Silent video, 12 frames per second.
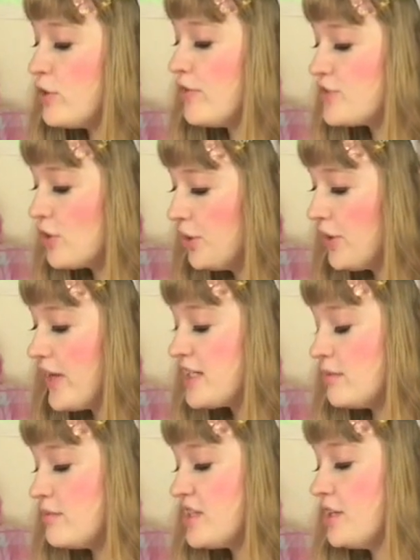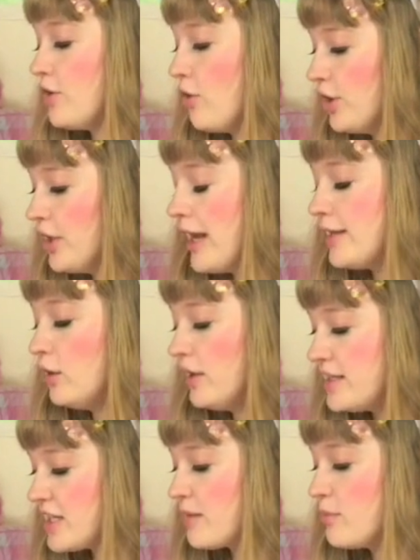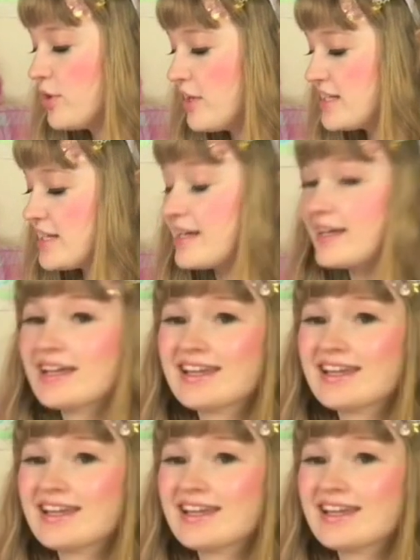You have sold items in an online Lolita community.